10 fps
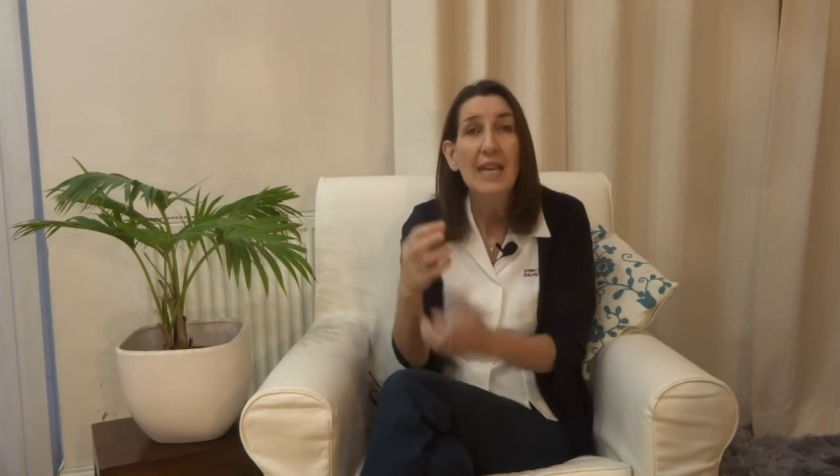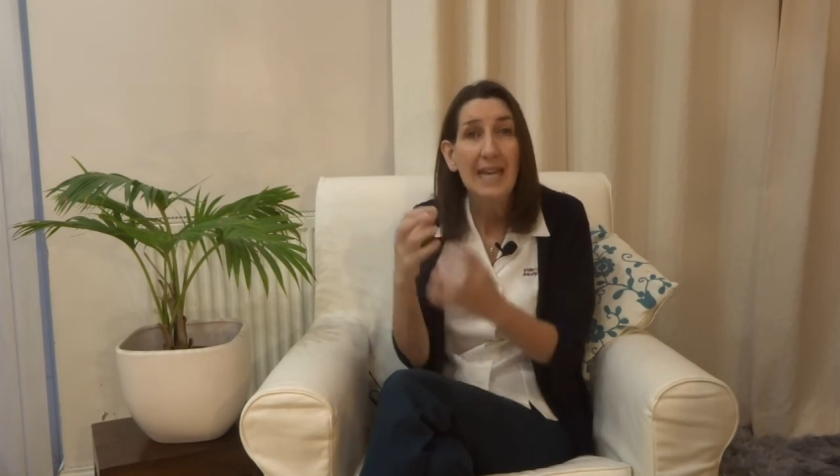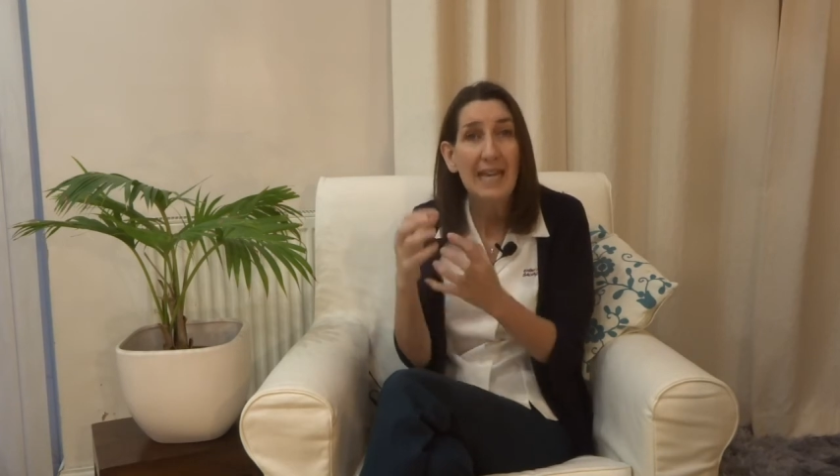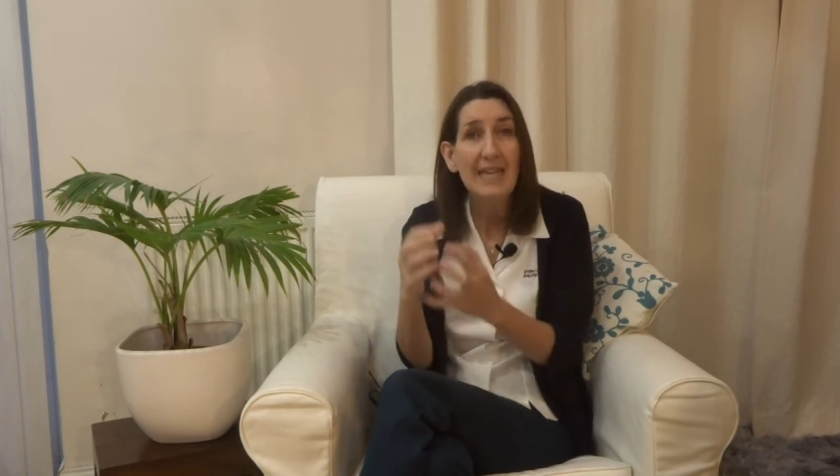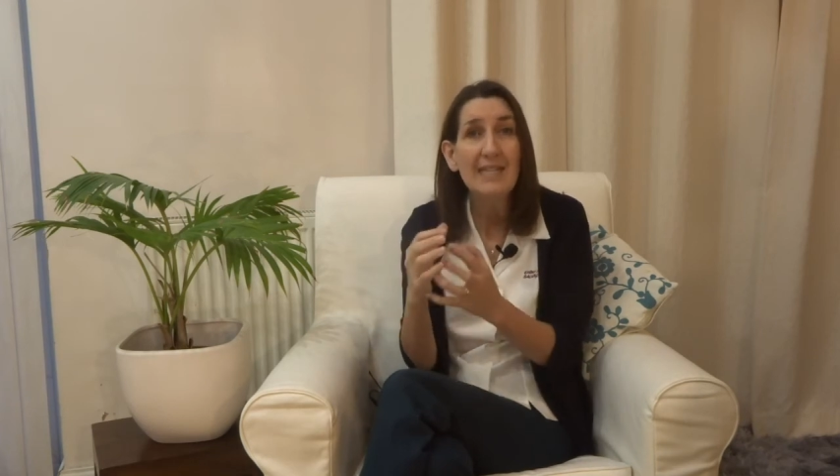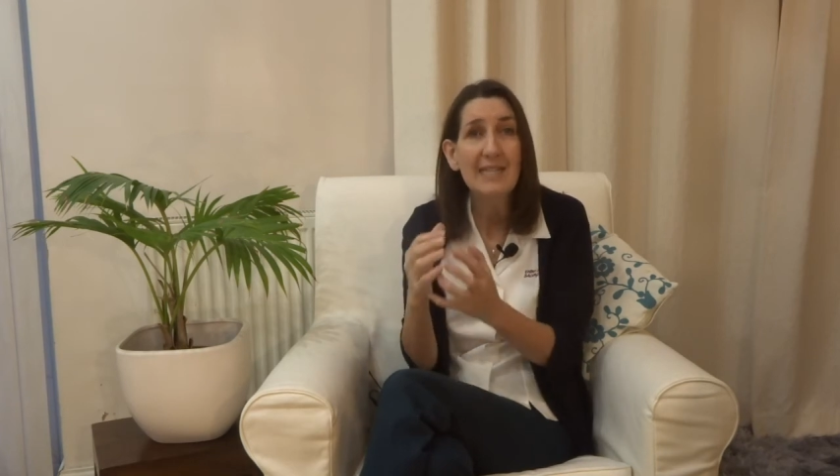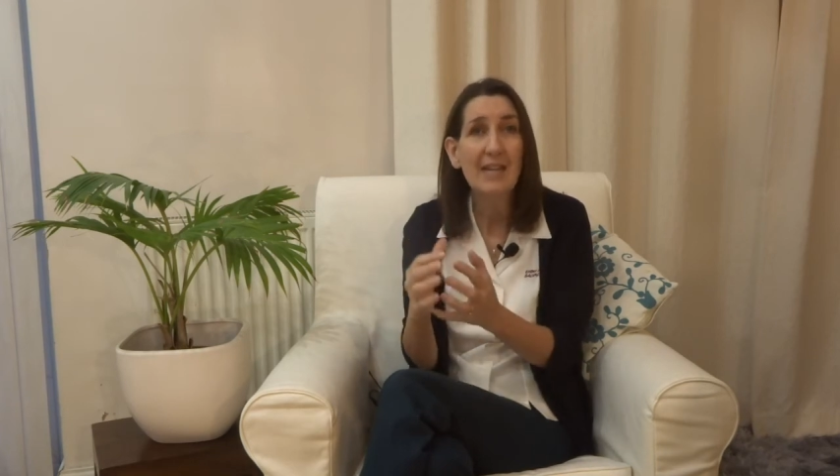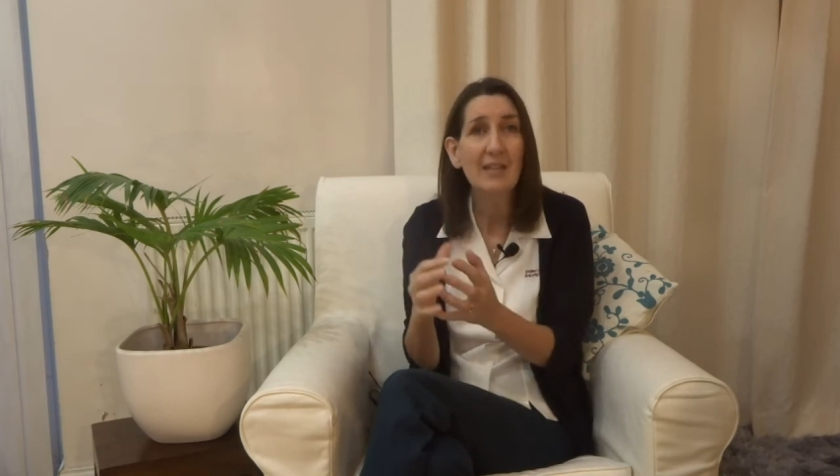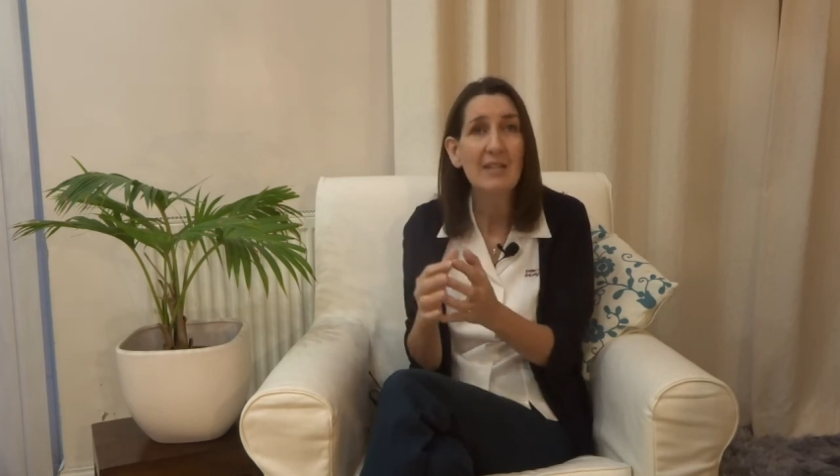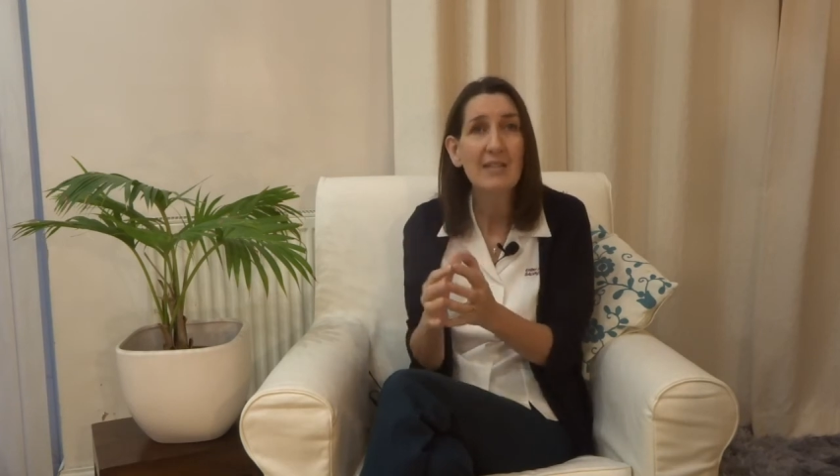his
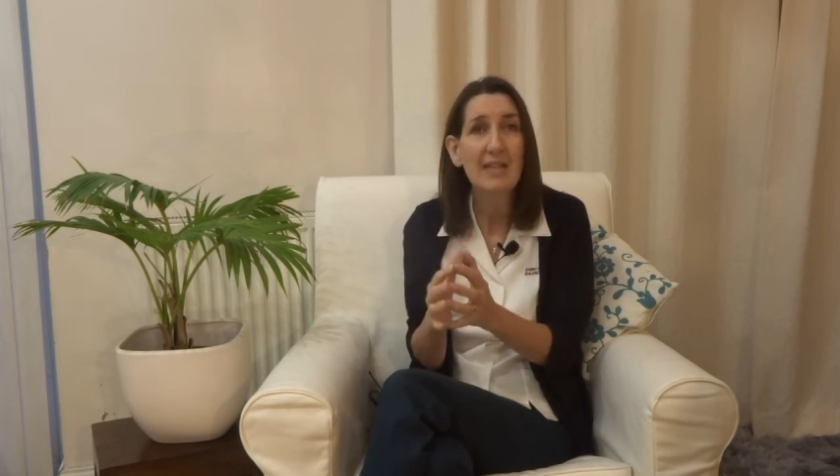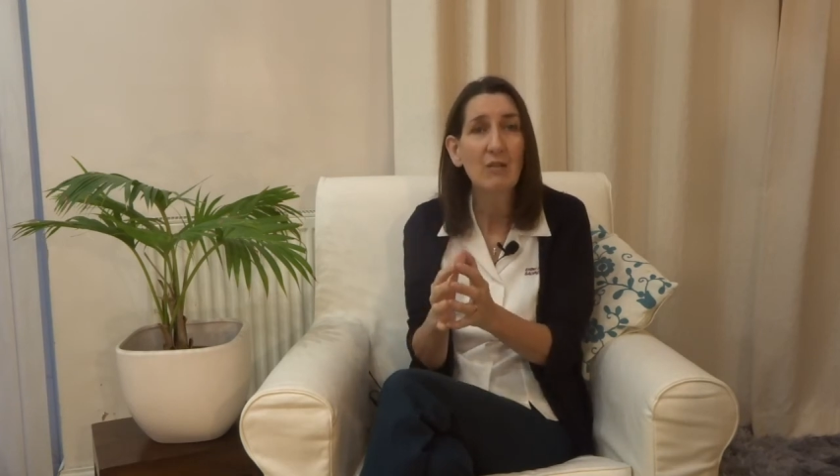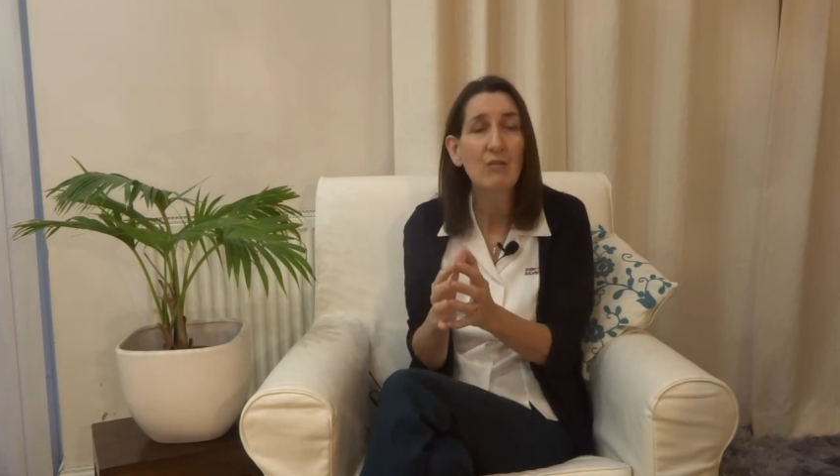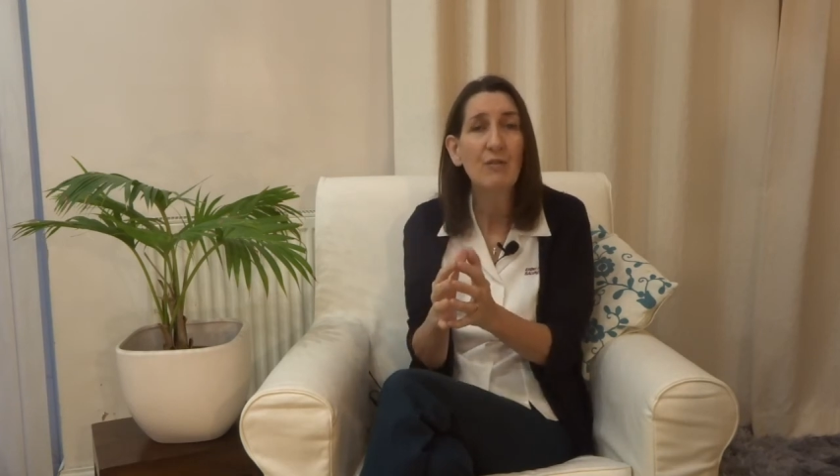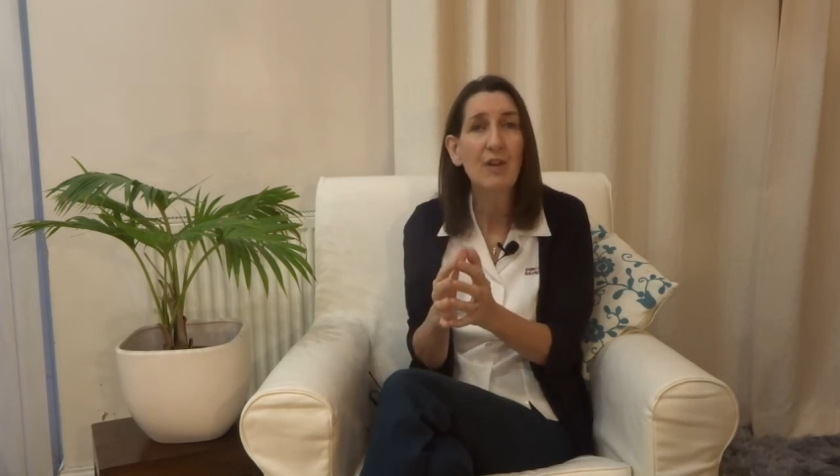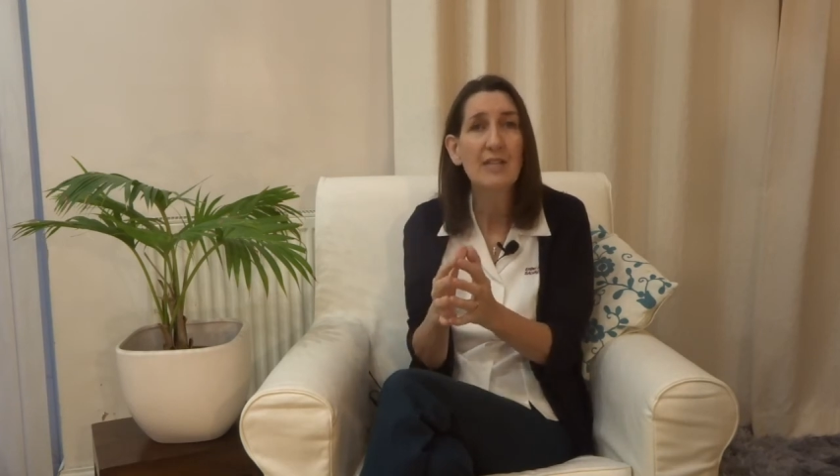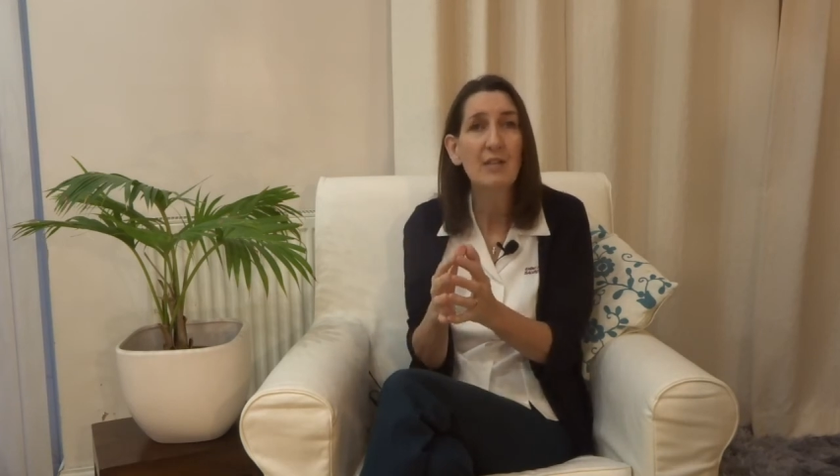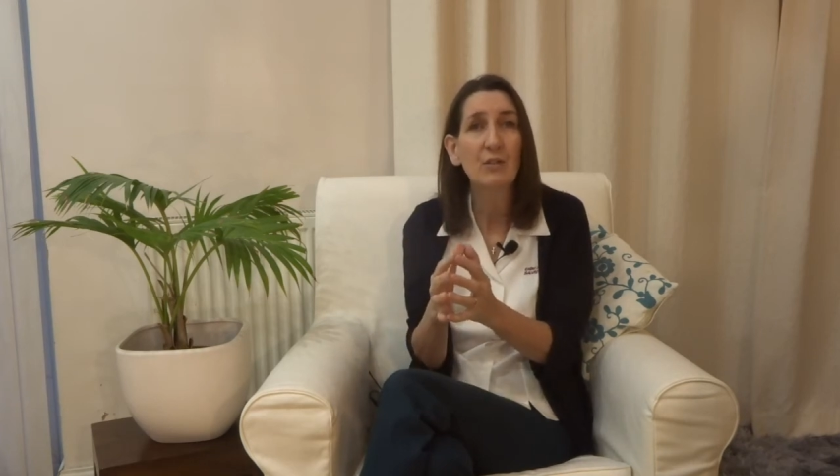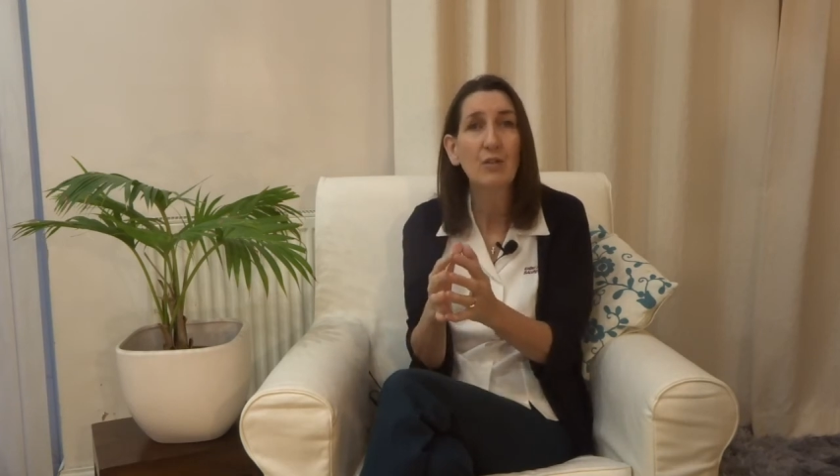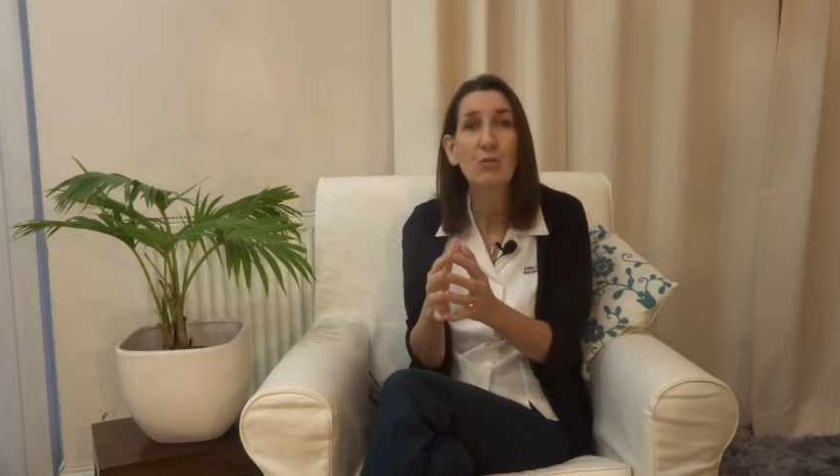death and sacrifice
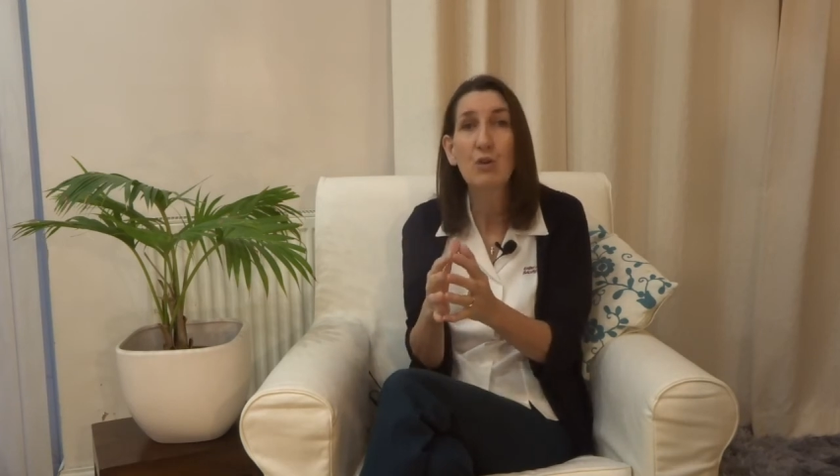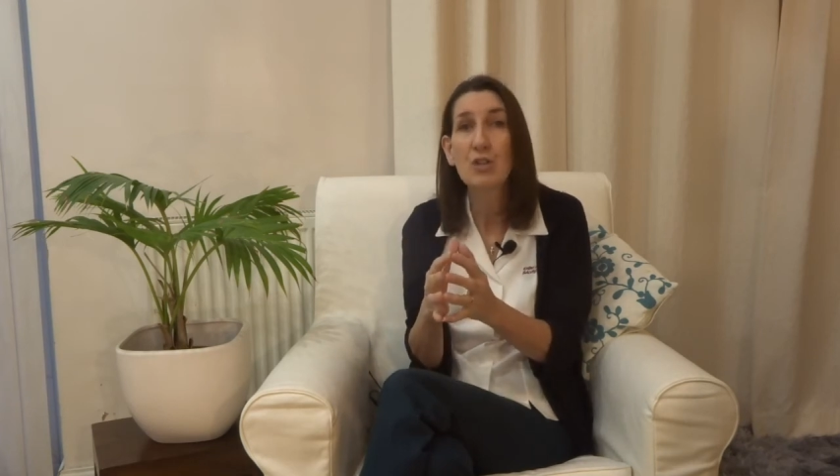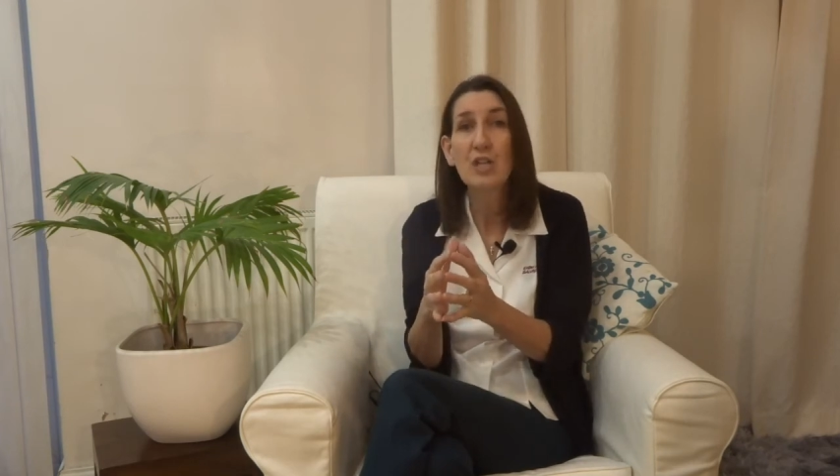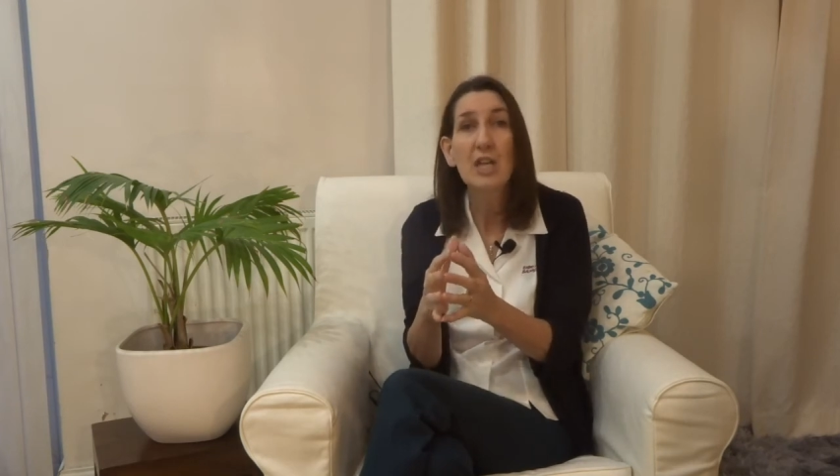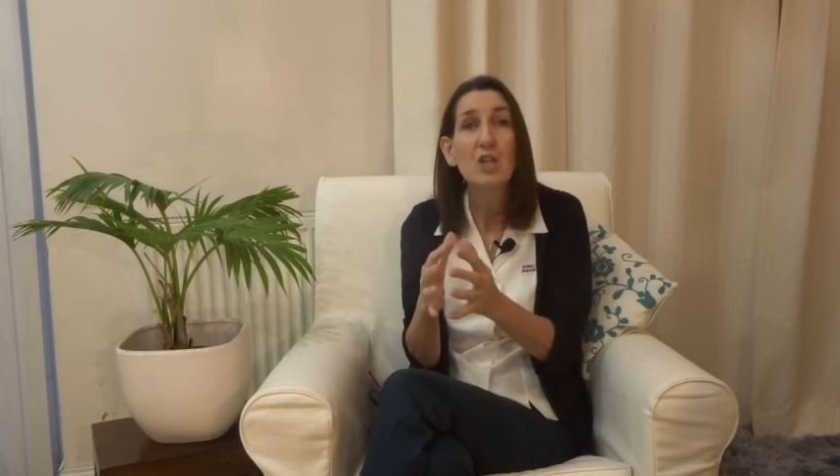on the cross,